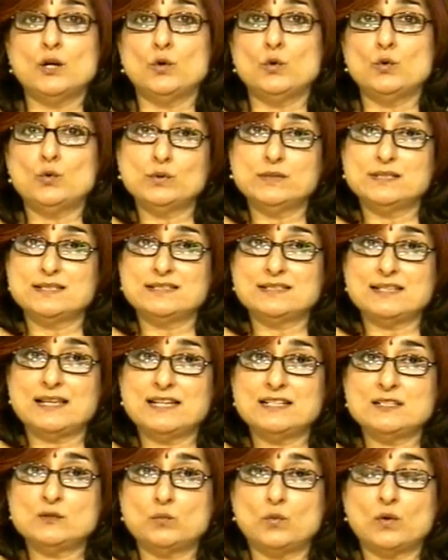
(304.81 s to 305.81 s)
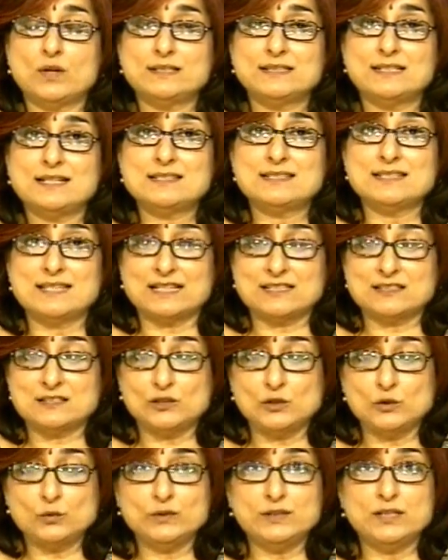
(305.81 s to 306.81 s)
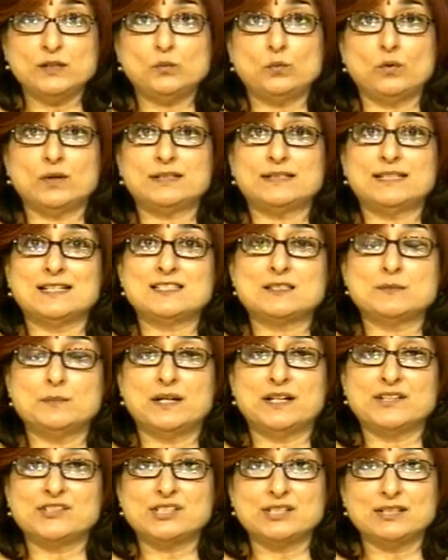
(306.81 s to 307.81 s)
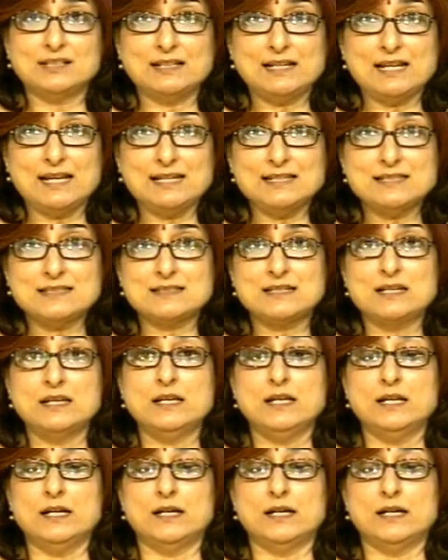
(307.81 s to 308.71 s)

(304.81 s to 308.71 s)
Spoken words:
who decides what gets excluded, what gets marginalized.